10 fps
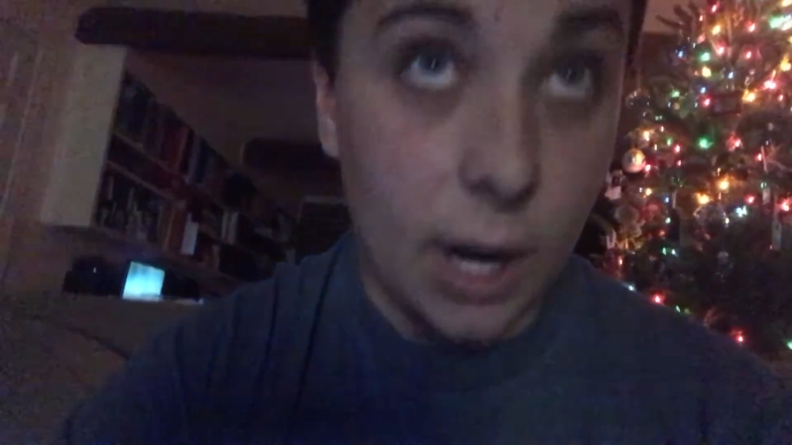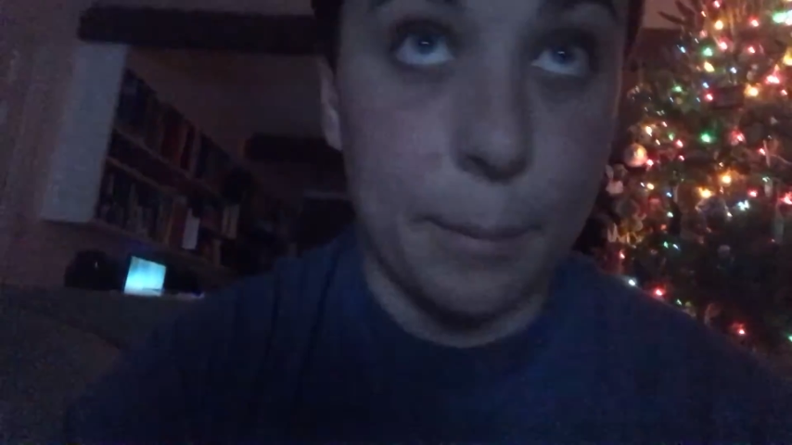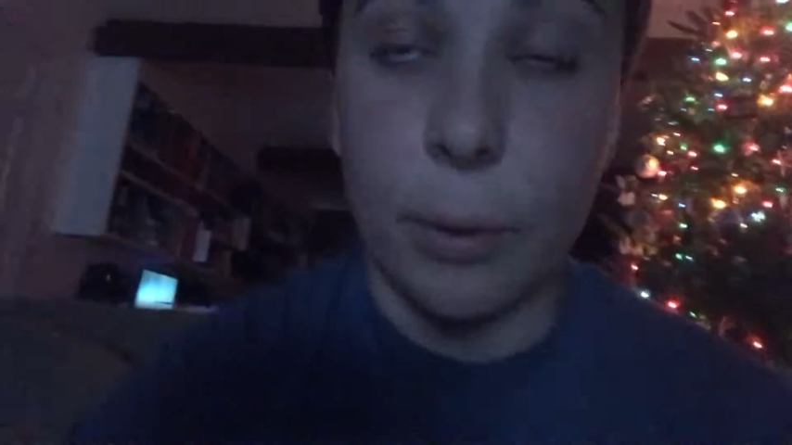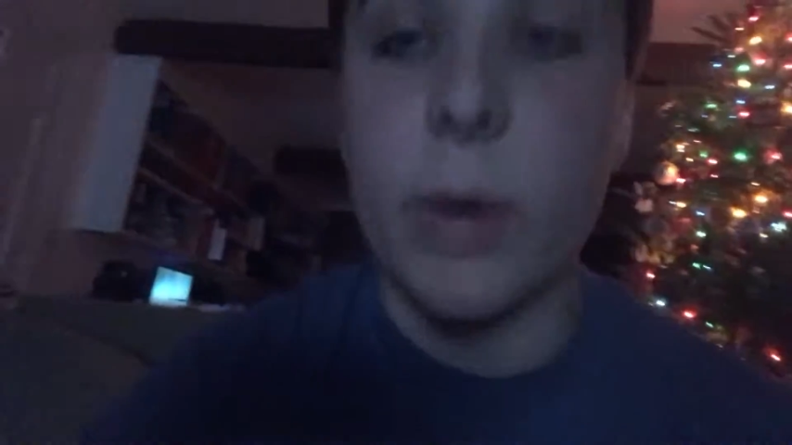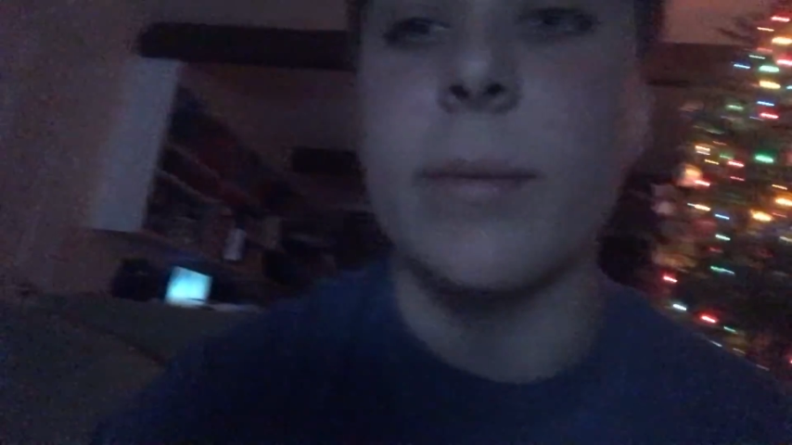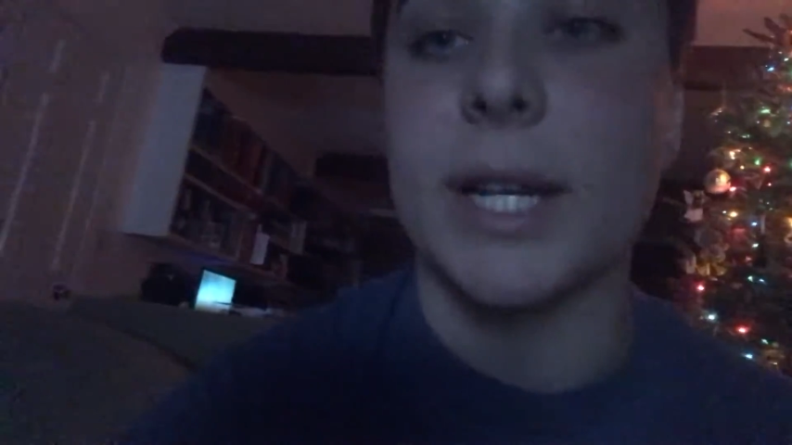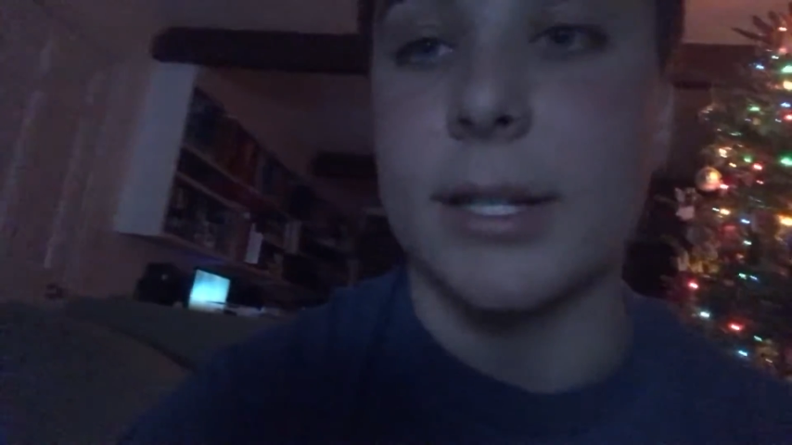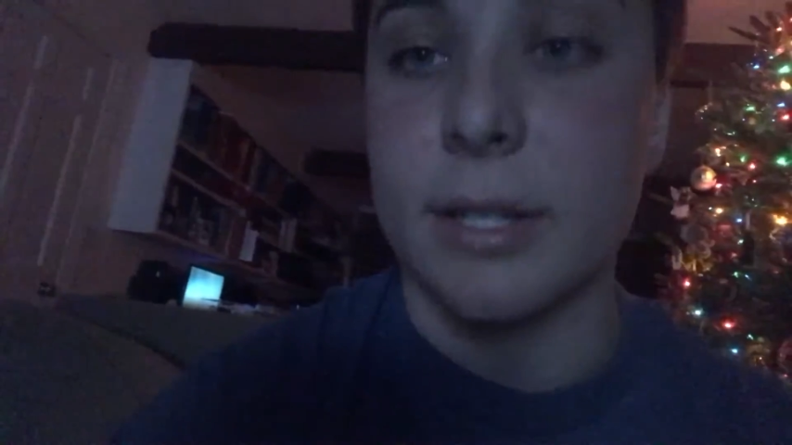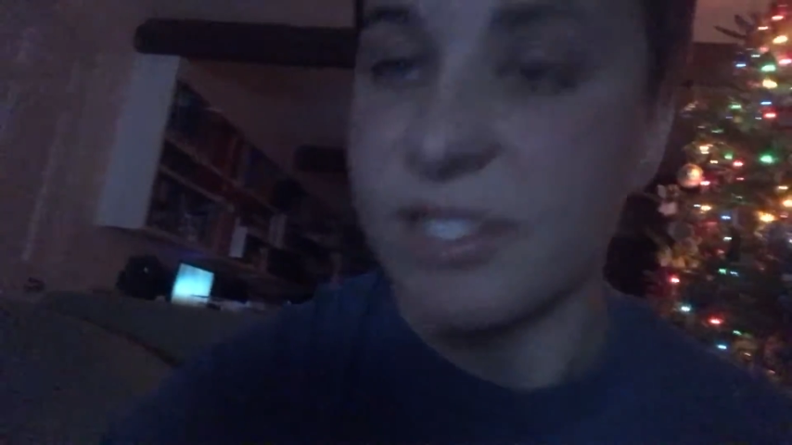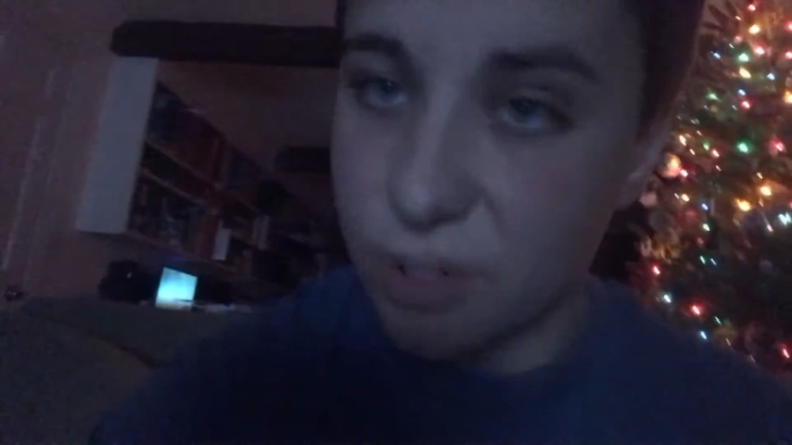I pray we make
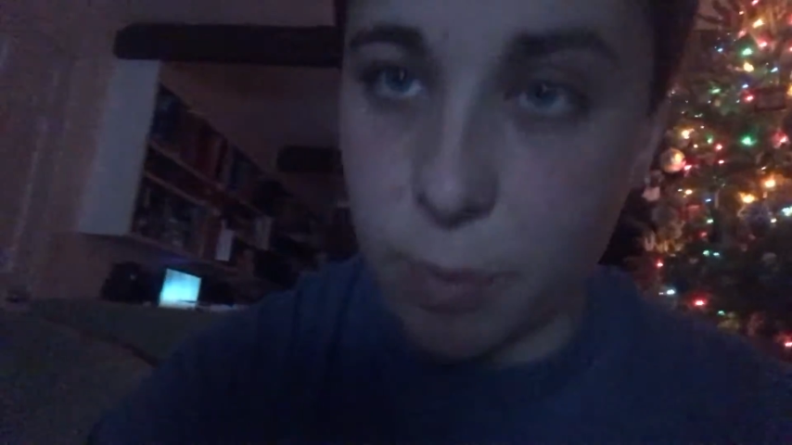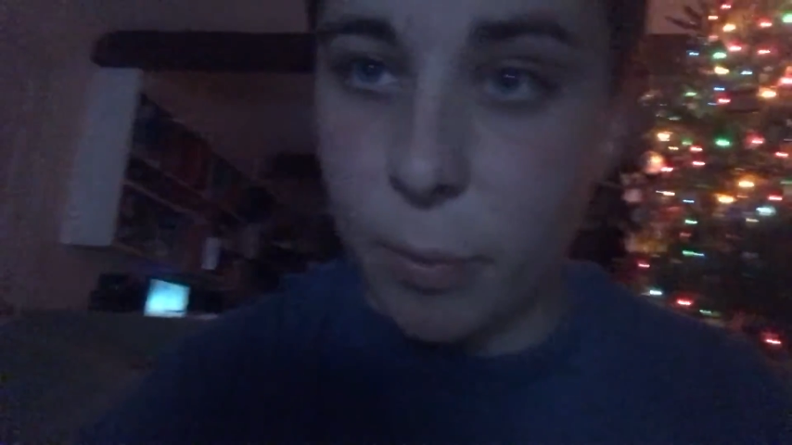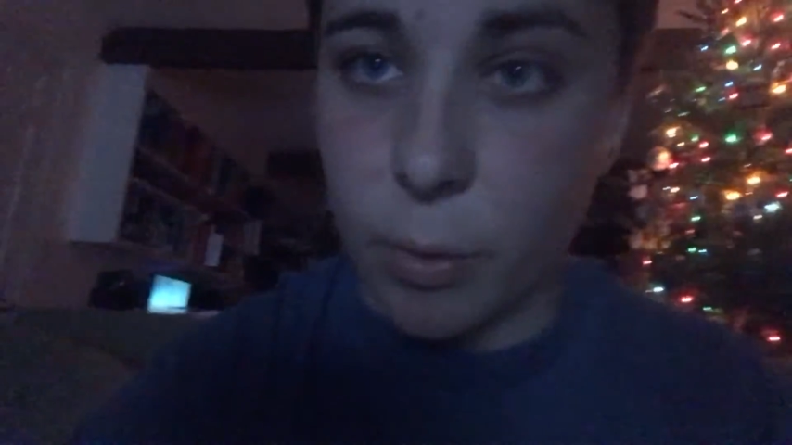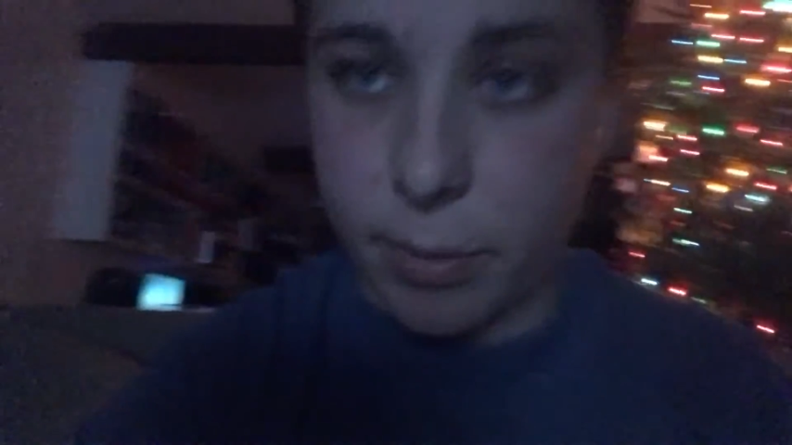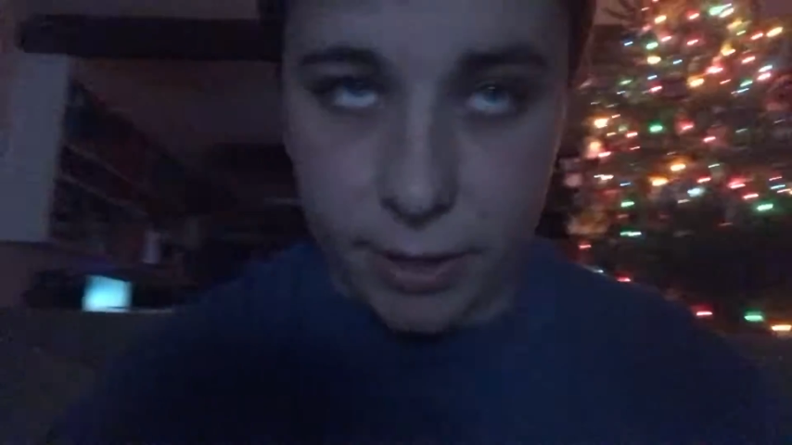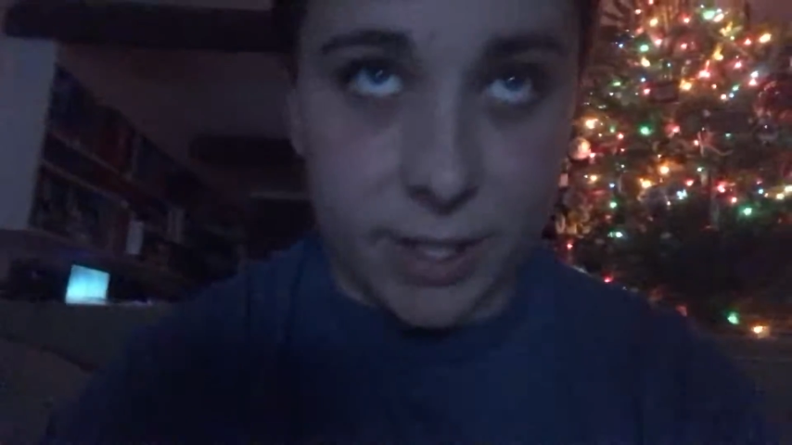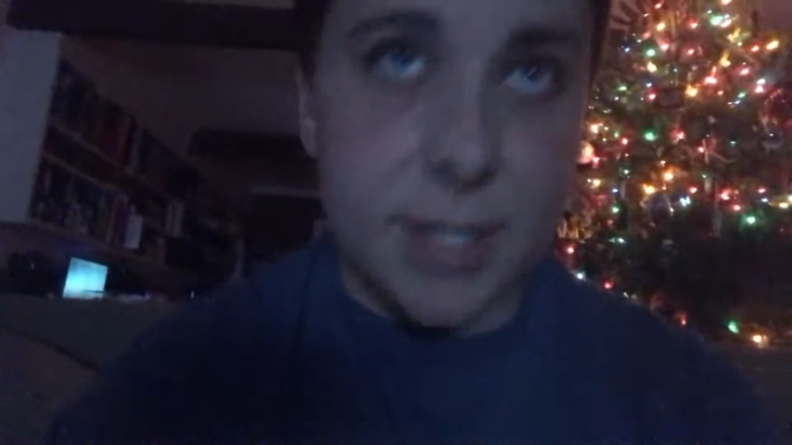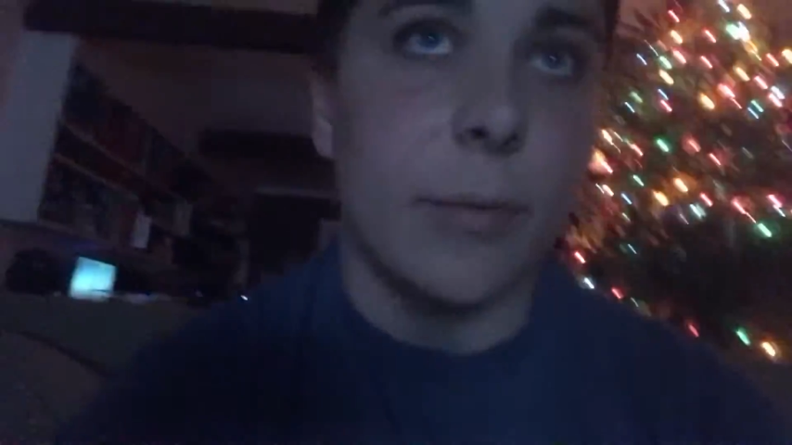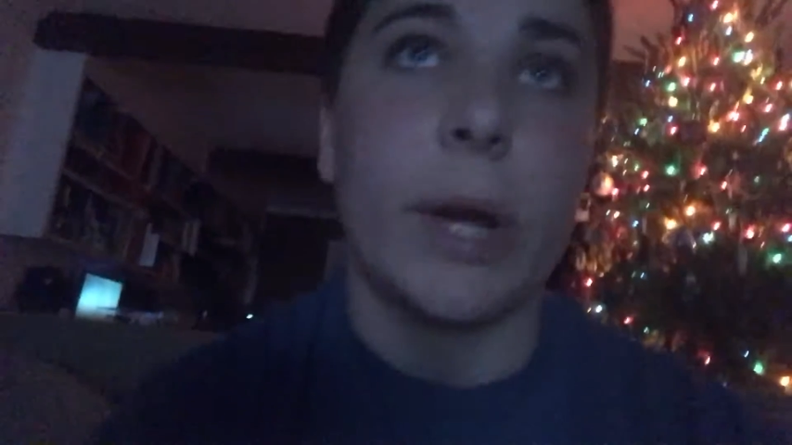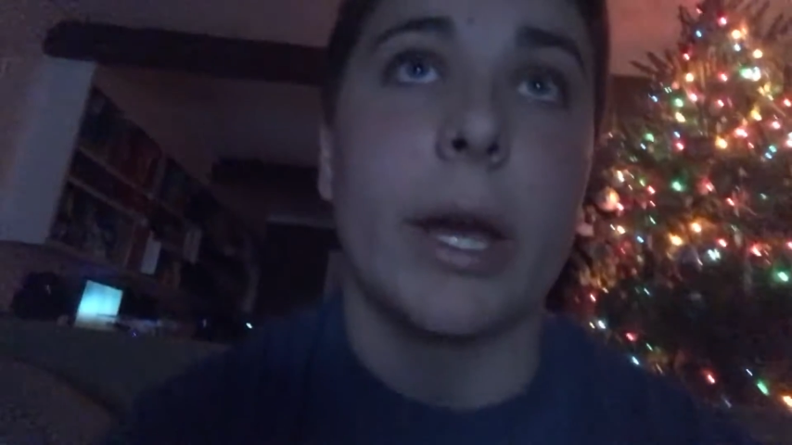it to the Super Bowl
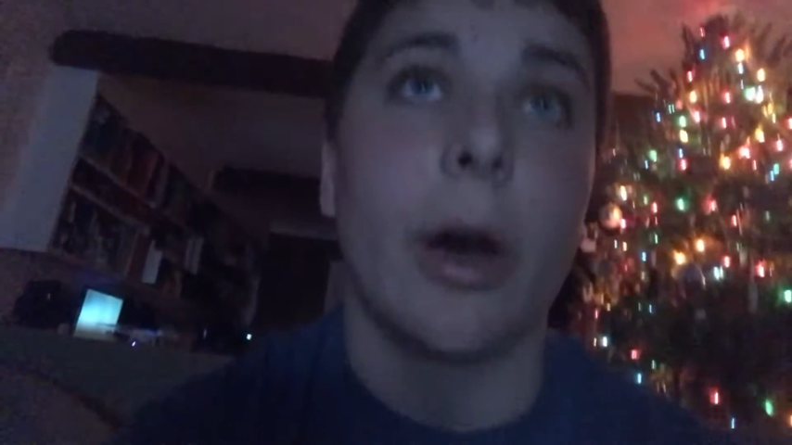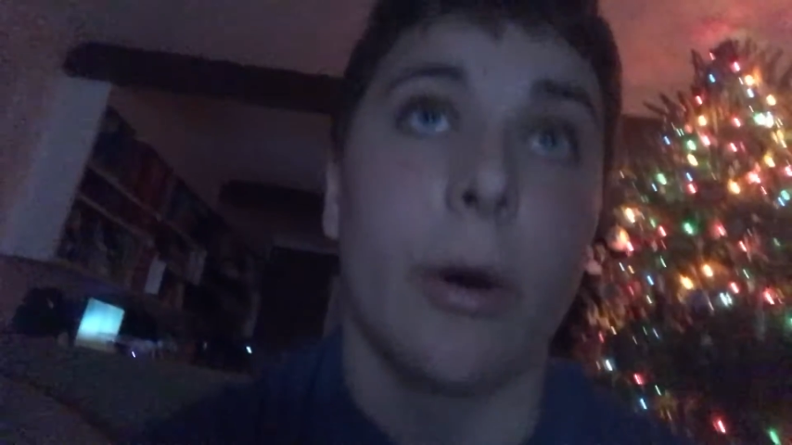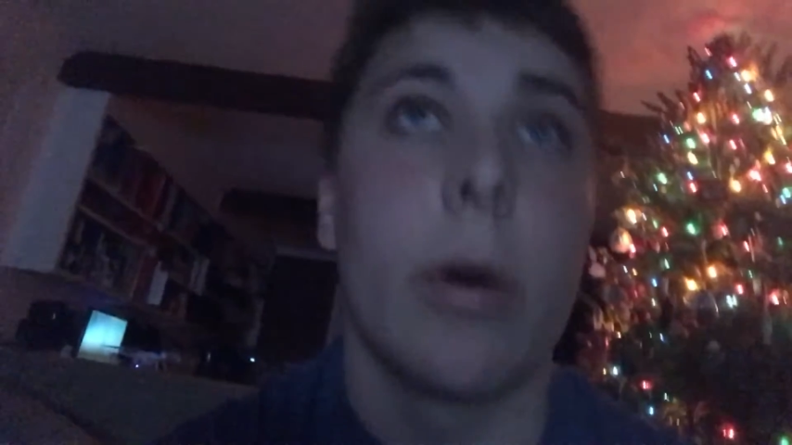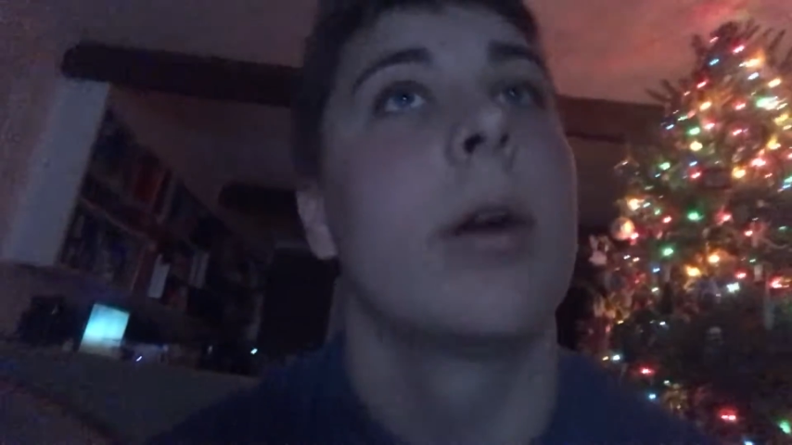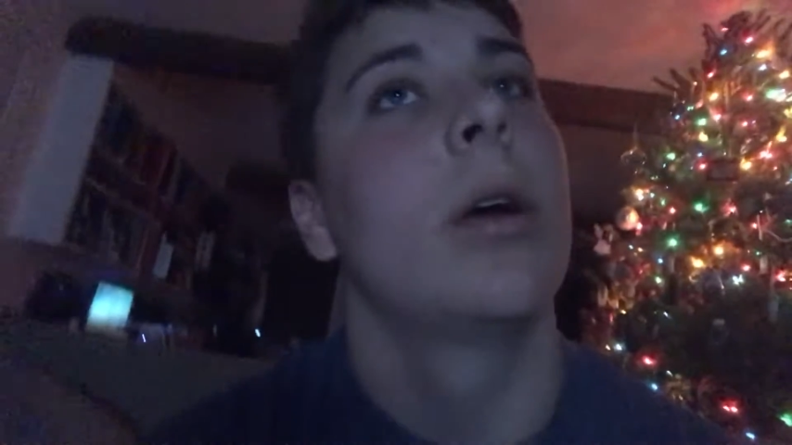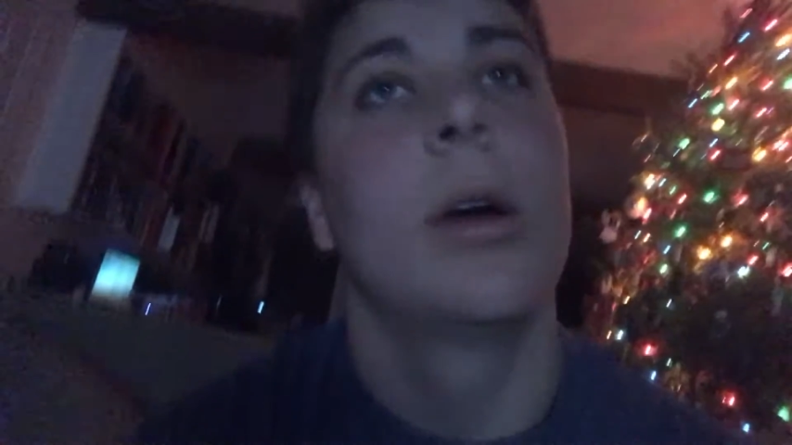because if we go,